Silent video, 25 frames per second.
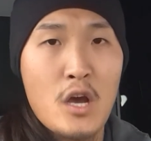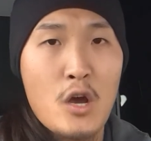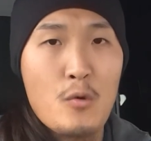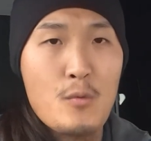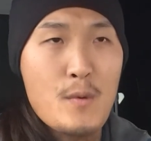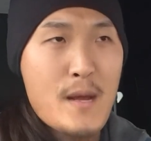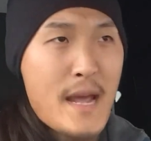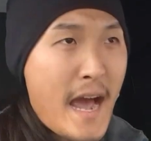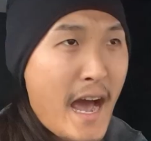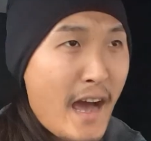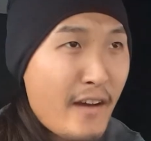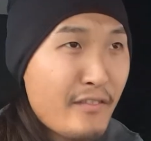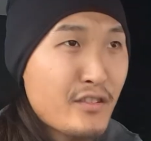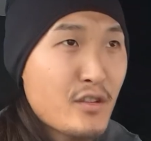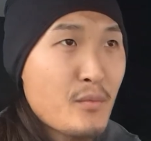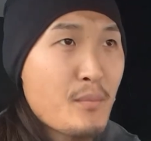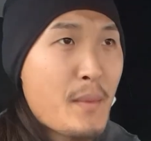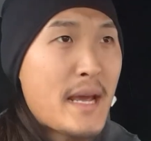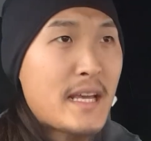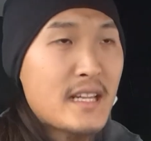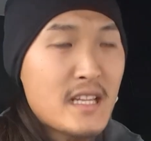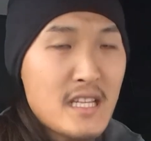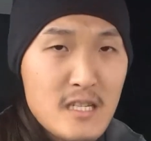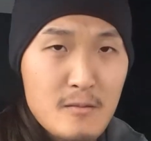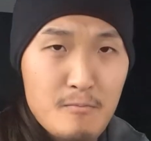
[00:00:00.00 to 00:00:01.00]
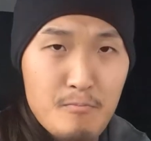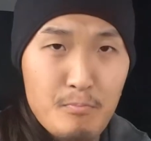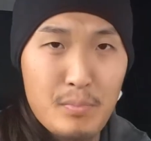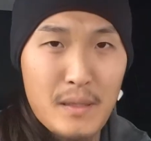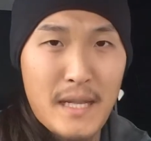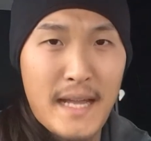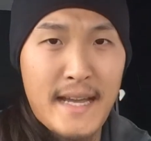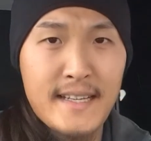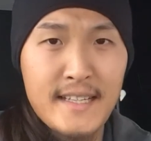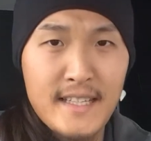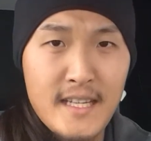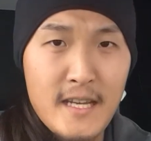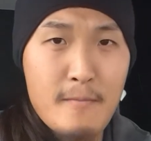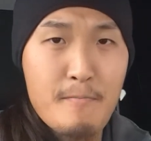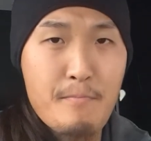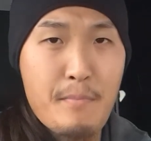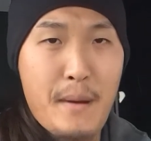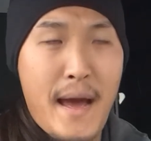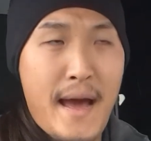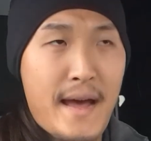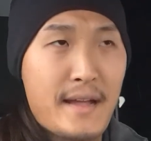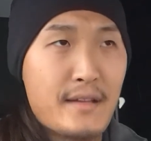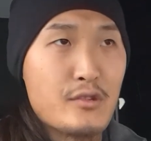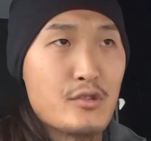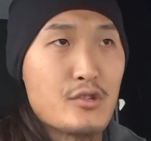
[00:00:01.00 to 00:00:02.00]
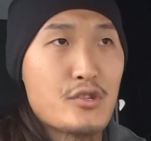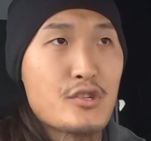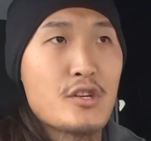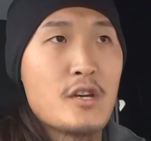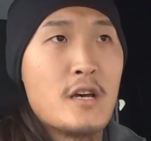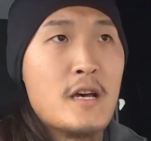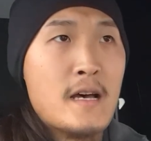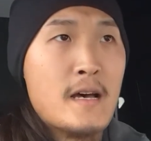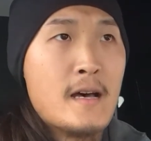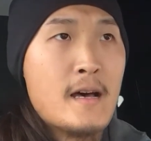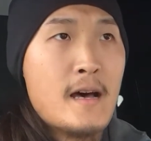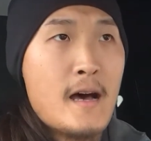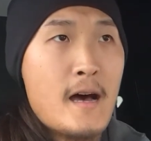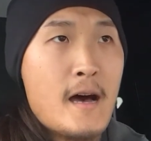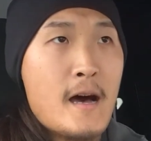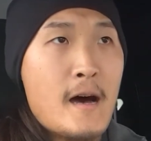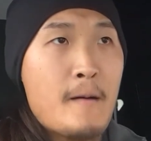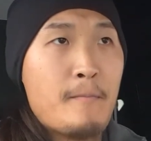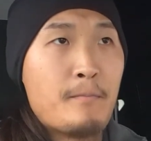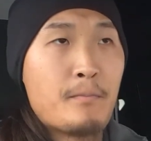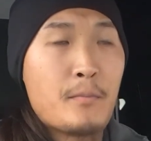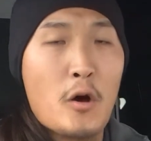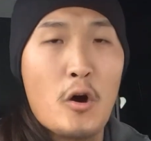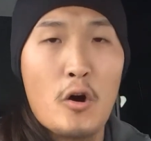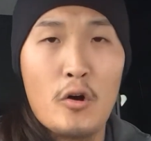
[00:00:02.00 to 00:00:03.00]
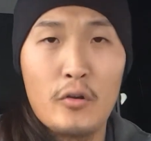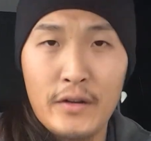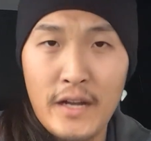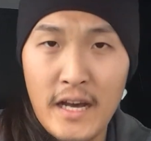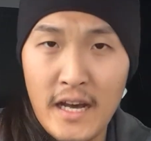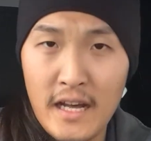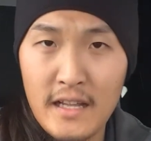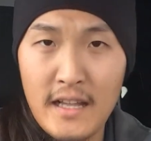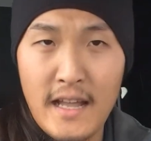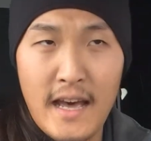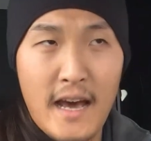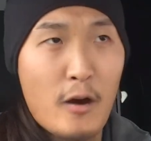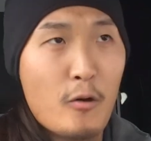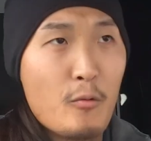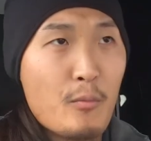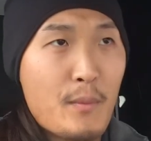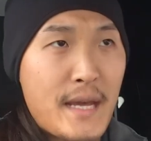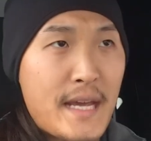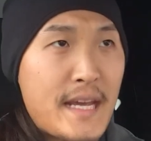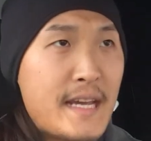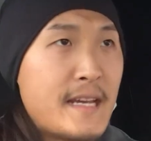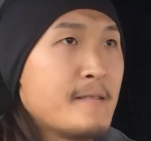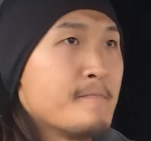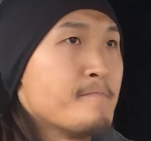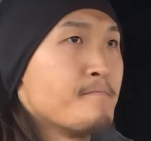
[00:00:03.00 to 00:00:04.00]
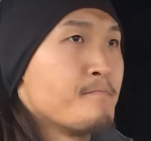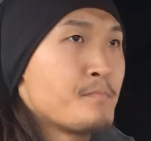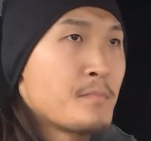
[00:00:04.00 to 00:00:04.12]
we have to make these blanket bans on halal meat,